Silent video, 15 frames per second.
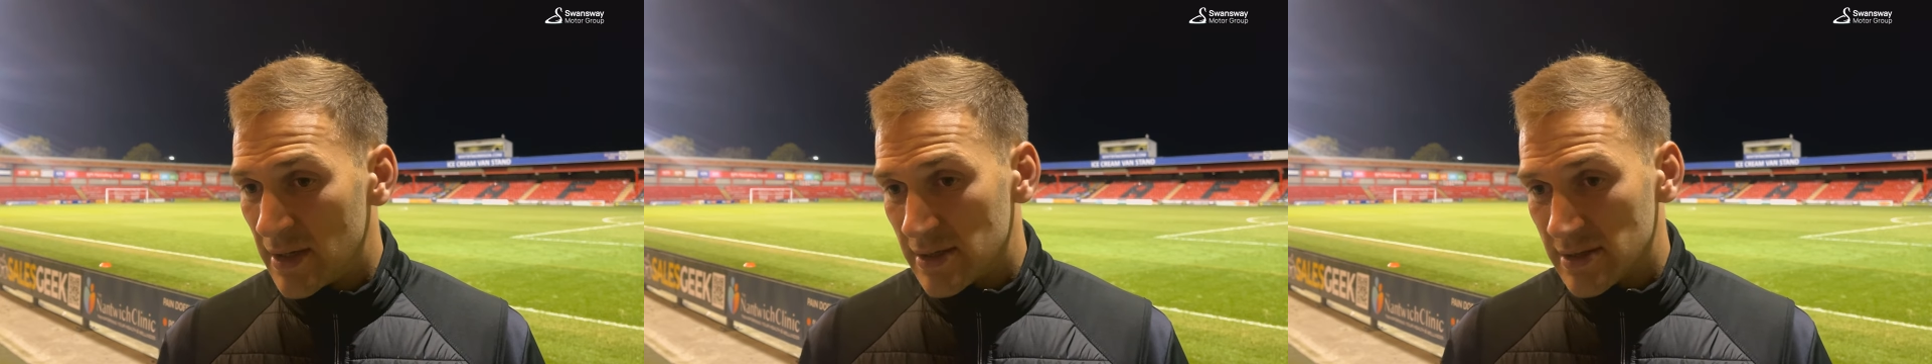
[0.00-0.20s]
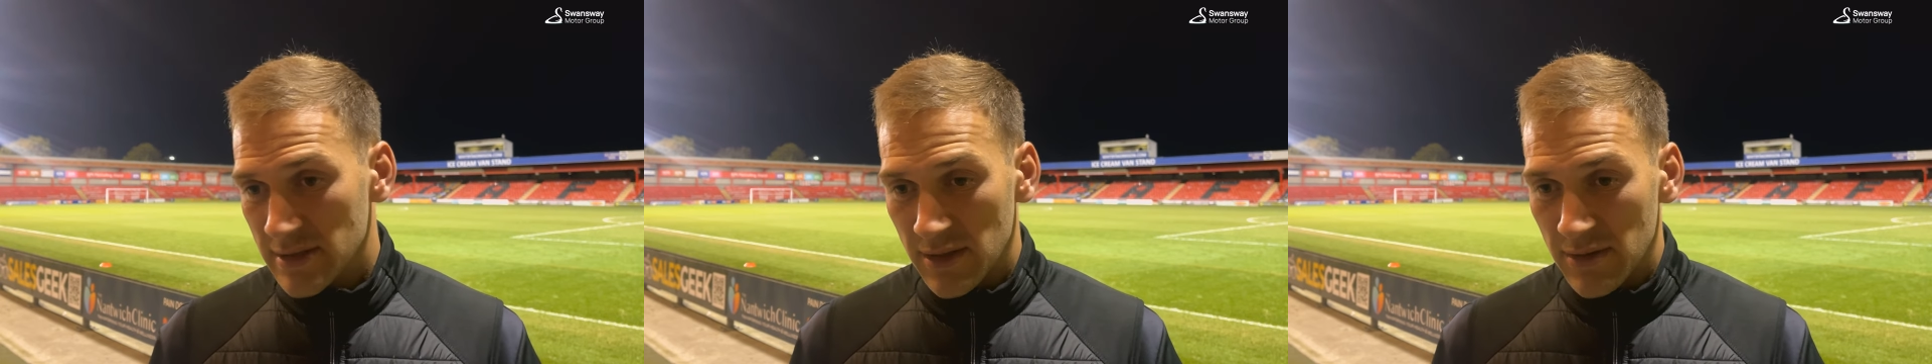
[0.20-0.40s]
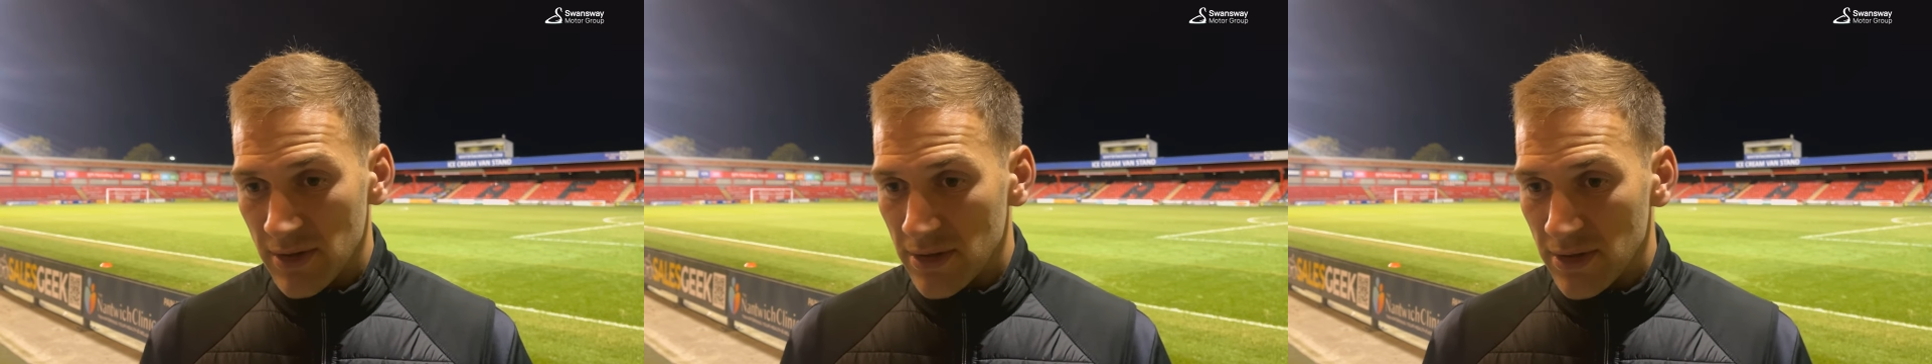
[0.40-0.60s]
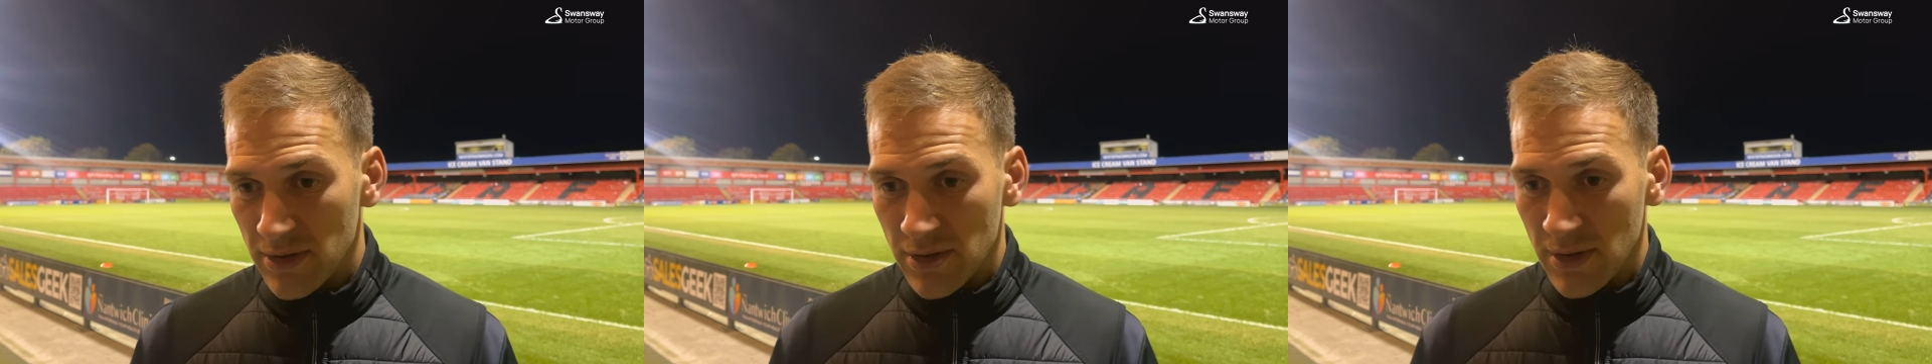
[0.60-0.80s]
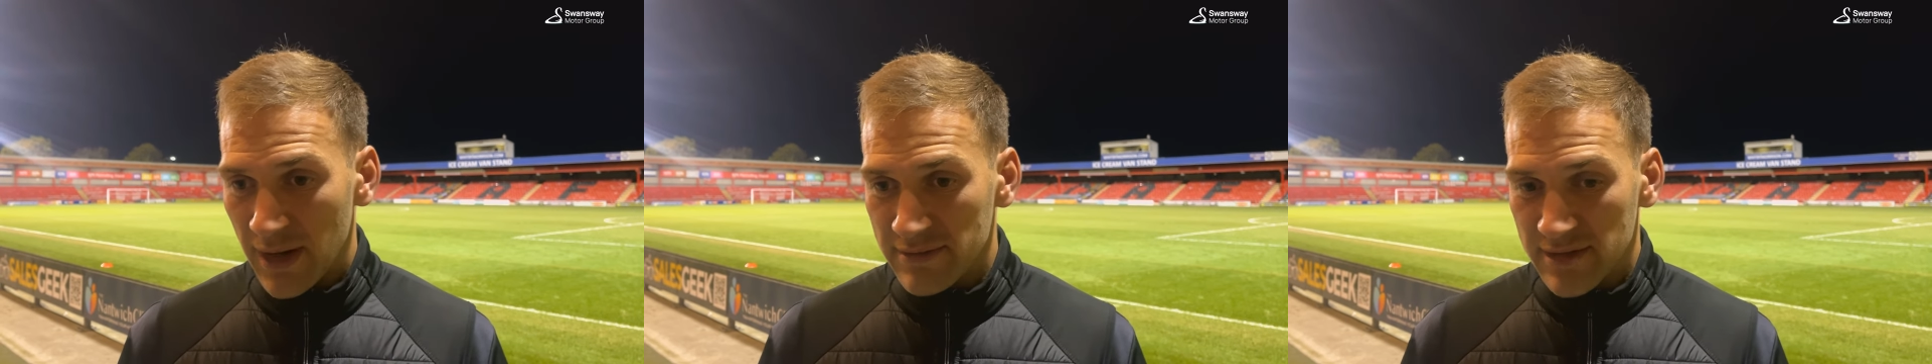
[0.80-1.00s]
So look, you,
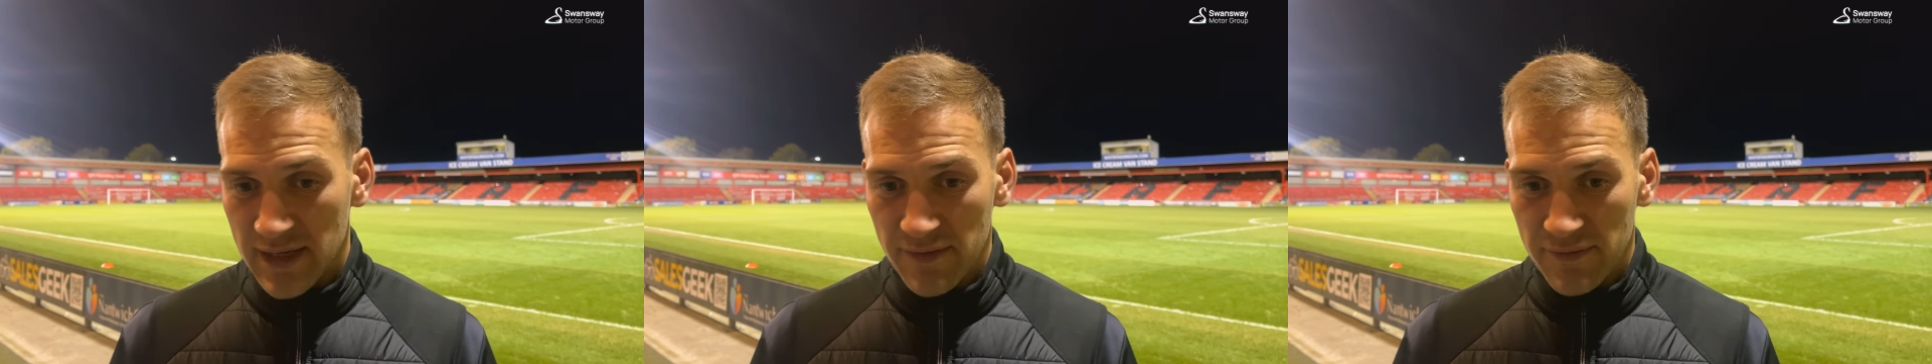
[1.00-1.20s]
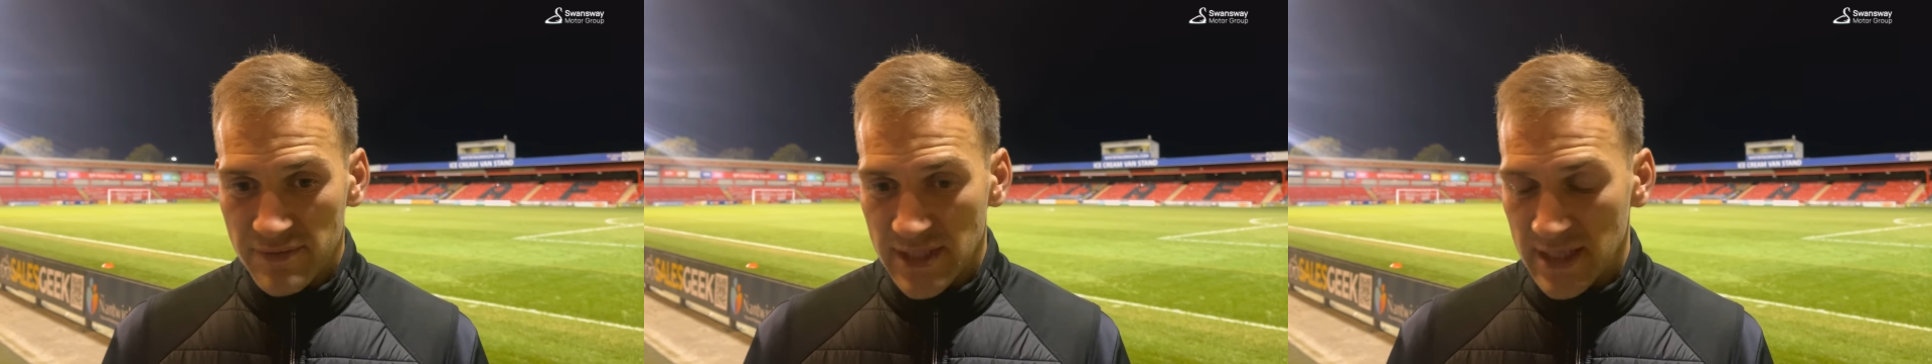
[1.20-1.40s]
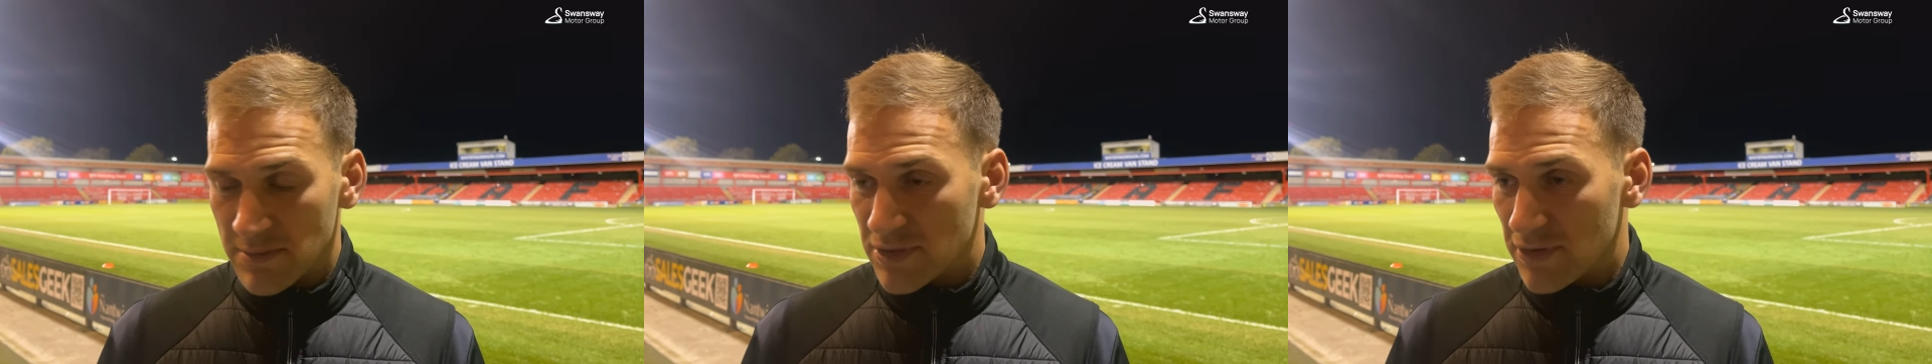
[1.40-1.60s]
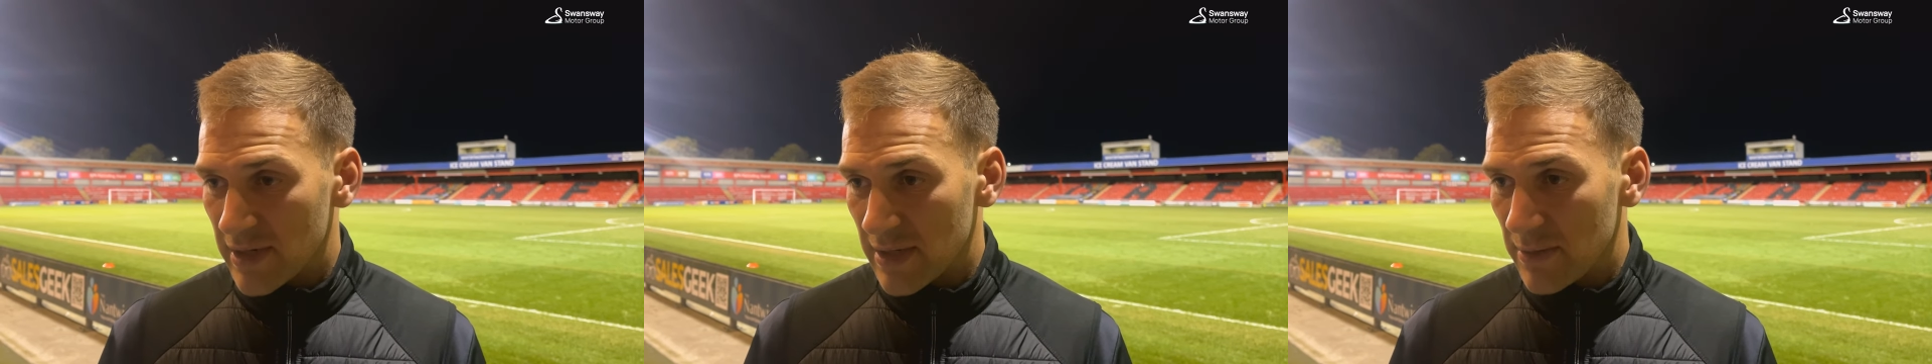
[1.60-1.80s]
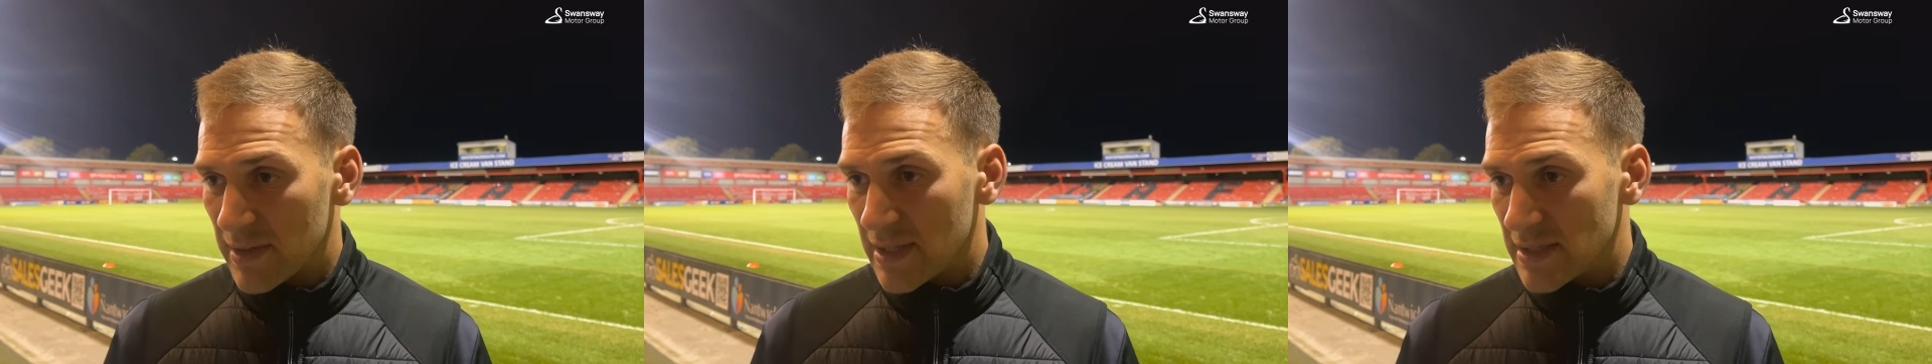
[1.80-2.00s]
you have to give teams
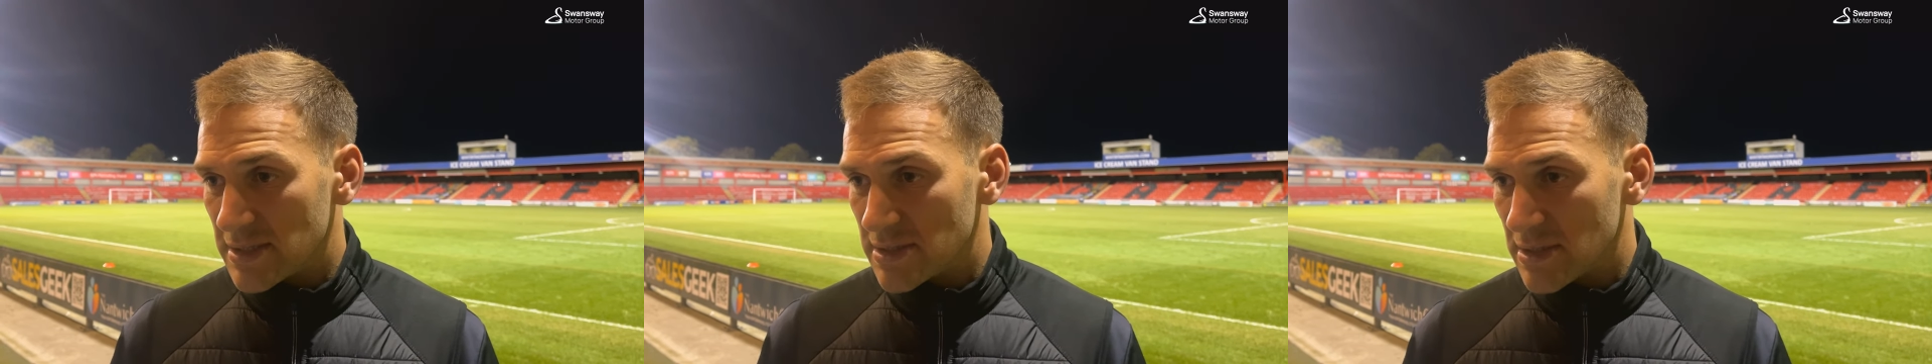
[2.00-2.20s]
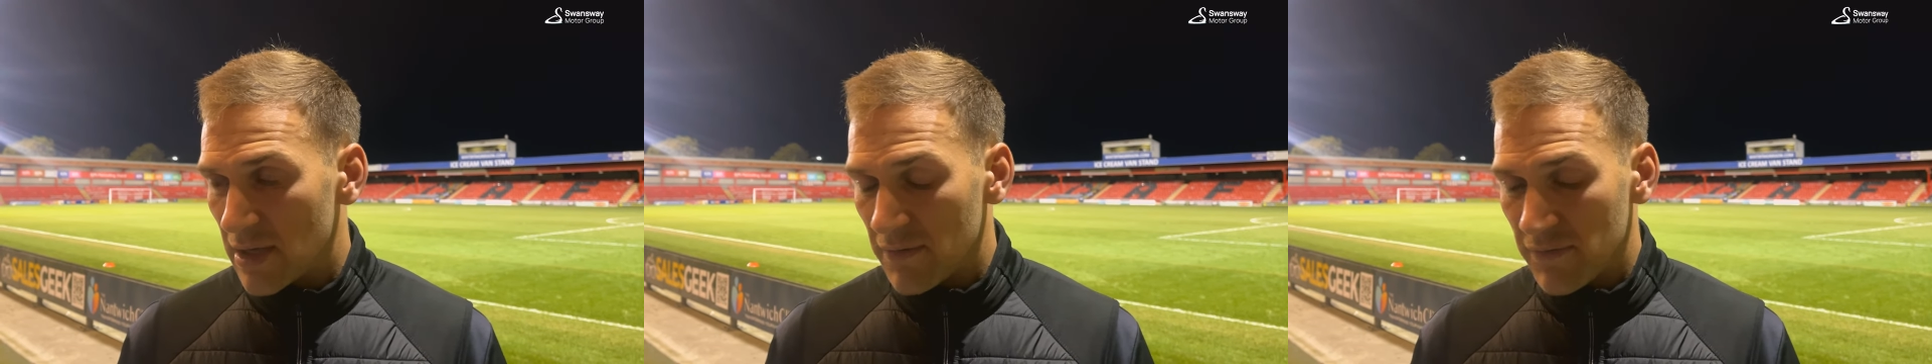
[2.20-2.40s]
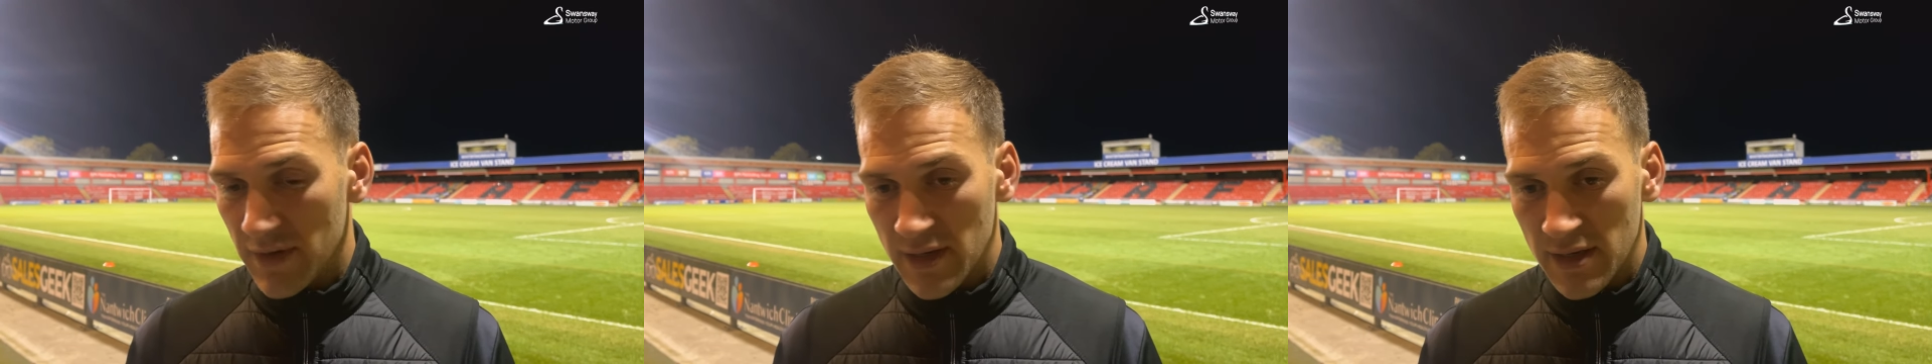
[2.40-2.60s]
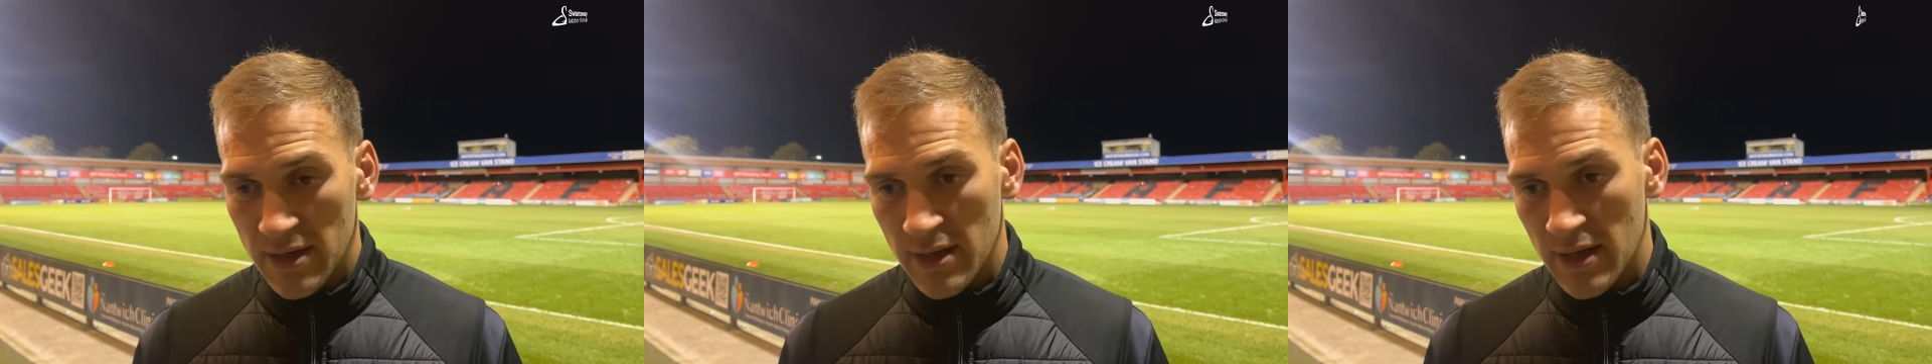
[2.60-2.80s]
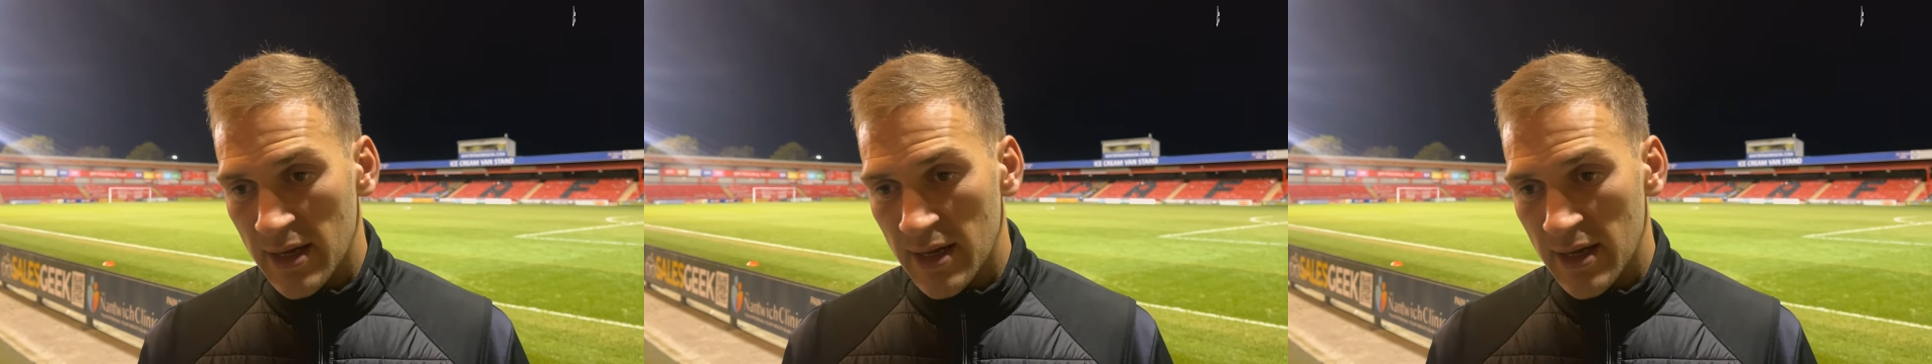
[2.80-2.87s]
credit when they deserve it, and,